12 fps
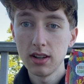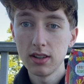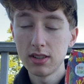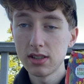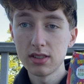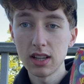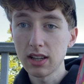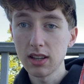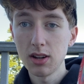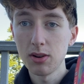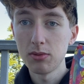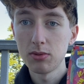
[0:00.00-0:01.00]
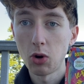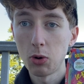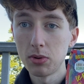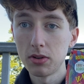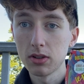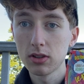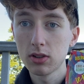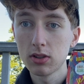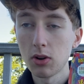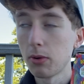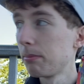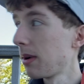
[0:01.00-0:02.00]
Just normal
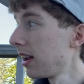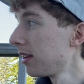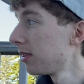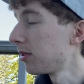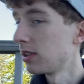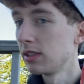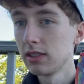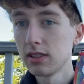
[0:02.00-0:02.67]
con palo or